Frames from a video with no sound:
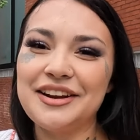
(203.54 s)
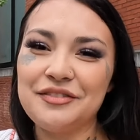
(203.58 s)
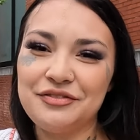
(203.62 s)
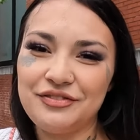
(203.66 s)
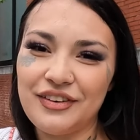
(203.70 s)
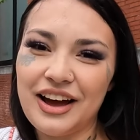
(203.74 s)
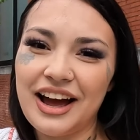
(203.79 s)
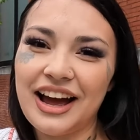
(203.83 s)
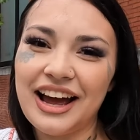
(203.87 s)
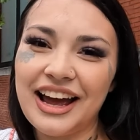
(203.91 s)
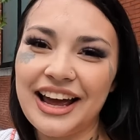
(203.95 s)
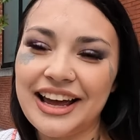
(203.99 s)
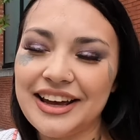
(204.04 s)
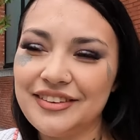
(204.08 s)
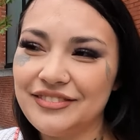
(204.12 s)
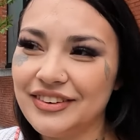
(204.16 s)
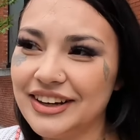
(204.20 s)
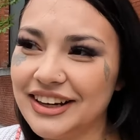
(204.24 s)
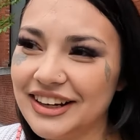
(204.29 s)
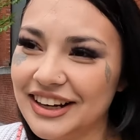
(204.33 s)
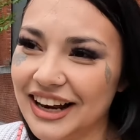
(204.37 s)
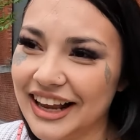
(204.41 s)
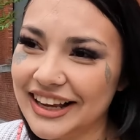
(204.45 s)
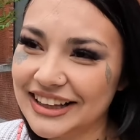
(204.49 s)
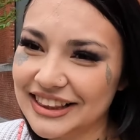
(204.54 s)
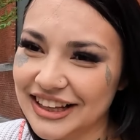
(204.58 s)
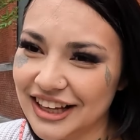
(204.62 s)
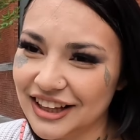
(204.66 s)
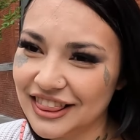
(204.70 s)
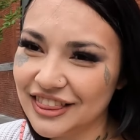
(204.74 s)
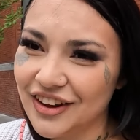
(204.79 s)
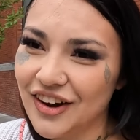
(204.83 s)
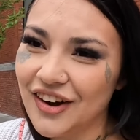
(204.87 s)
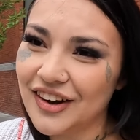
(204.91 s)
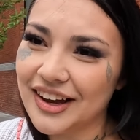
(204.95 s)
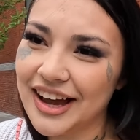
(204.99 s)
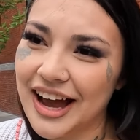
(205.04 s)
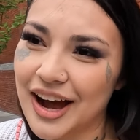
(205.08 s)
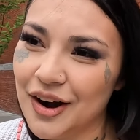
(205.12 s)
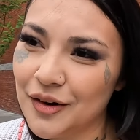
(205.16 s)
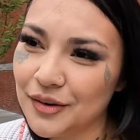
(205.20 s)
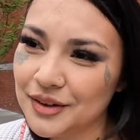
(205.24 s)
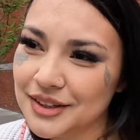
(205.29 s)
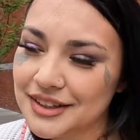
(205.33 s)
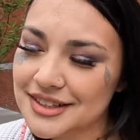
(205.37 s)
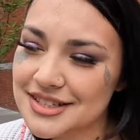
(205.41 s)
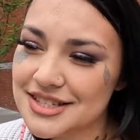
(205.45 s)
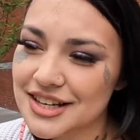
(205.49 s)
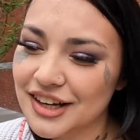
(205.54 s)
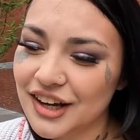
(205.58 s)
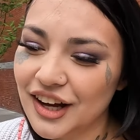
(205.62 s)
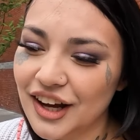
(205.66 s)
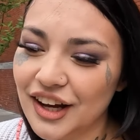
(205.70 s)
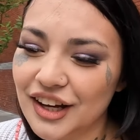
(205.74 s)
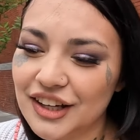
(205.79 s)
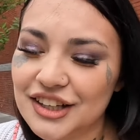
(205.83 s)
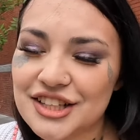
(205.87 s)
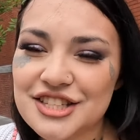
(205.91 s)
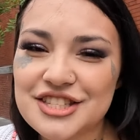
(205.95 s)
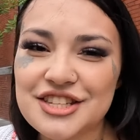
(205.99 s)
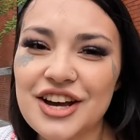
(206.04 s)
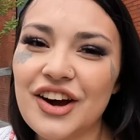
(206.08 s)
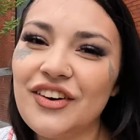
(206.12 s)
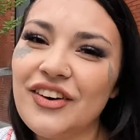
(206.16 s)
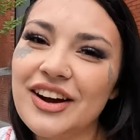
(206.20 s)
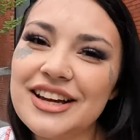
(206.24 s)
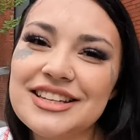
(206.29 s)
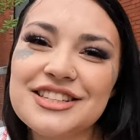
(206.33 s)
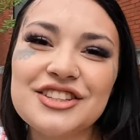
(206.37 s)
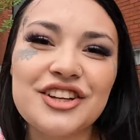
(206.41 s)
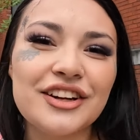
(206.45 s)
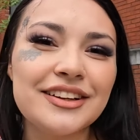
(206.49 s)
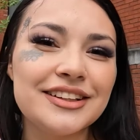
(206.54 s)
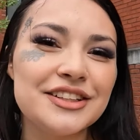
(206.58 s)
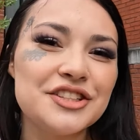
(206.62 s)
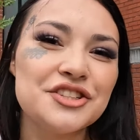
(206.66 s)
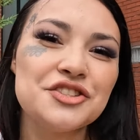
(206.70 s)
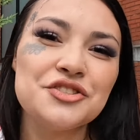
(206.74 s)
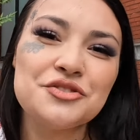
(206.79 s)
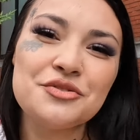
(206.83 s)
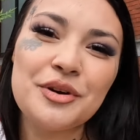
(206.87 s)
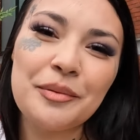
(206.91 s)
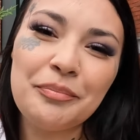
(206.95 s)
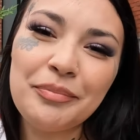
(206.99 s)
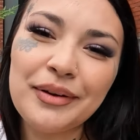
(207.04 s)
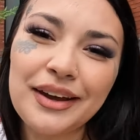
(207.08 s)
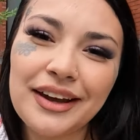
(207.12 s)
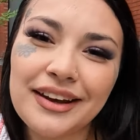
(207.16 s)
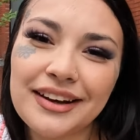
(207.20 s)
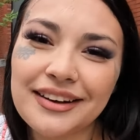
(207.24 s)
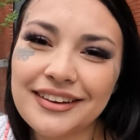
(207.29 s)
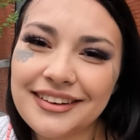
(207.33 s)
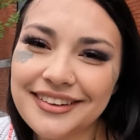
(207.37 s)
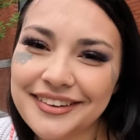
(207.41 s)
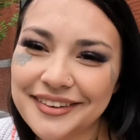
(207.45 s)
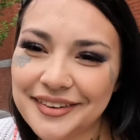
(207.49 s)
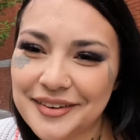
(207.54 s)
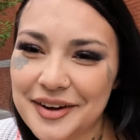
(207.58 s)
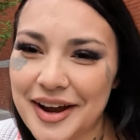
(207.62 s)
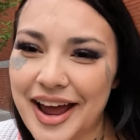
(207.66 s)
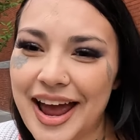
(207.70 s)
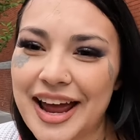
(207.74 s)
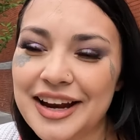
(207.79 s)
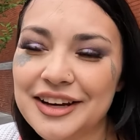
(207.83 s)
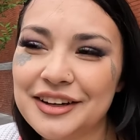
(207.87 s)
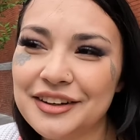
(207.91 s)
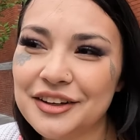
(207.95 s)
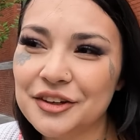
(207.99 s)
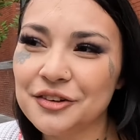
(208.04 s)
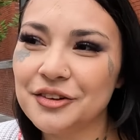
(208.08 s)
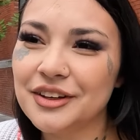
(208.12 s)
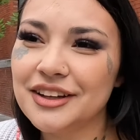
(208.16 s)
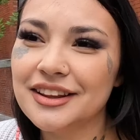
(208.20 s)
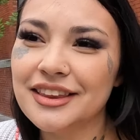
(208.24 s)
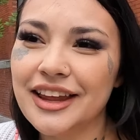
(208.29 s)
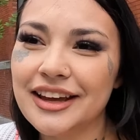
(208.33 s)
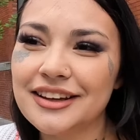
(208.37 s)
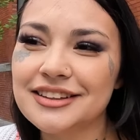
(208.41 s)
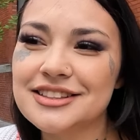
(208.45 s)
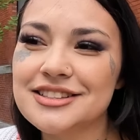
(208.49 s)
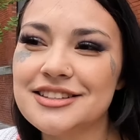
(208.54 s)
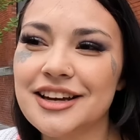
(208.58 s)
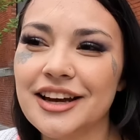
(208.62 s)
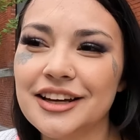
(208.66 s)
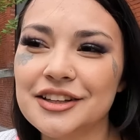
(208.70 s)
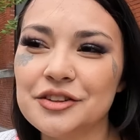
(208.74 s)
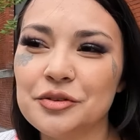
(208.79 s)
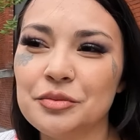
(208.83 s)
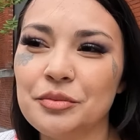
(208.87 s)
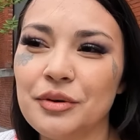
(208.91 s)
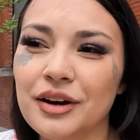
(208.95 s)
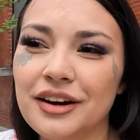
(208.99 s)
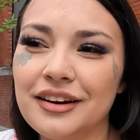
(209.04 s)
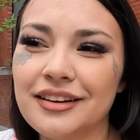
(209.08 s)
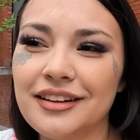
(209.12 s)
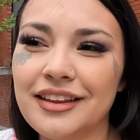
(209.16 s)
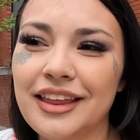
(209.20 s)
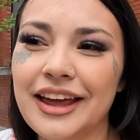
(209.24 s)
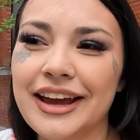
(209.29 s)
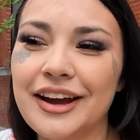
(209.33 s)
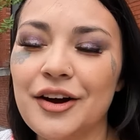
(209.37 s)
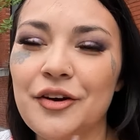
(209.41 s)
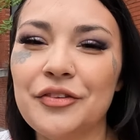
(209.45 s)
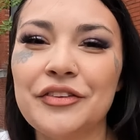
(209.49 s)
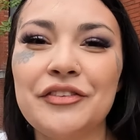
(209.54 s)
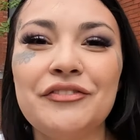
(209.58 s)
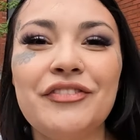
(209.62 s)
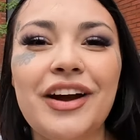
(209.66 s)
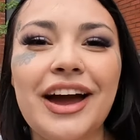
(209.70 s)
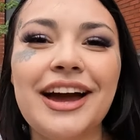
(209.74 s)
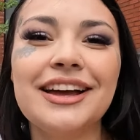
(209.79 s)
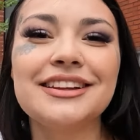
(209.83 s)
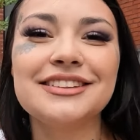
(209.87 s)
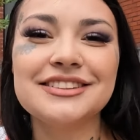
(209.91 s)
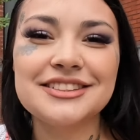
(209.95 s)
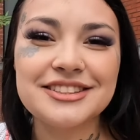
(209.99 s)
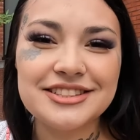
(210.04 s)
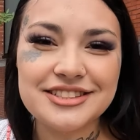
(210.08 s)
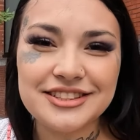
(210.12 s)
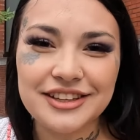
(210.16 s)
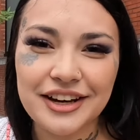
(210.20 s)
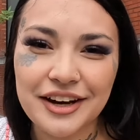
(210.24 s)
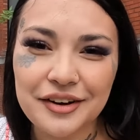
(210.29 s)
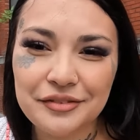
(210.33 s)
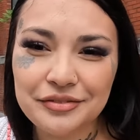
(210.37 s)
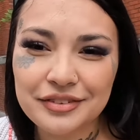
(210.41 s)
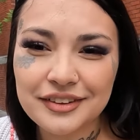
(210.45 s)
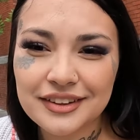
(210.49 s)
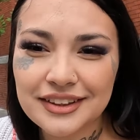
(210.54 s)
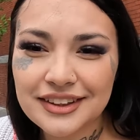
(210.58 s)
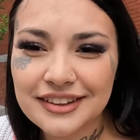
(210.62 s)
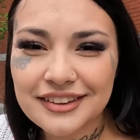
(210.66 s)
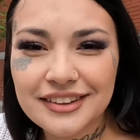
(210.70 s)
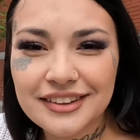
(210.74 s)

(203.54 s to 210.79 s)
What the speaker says: to 5 and like the long hours. So I started stripping and doing like sex work, like OnlyFans and stuff.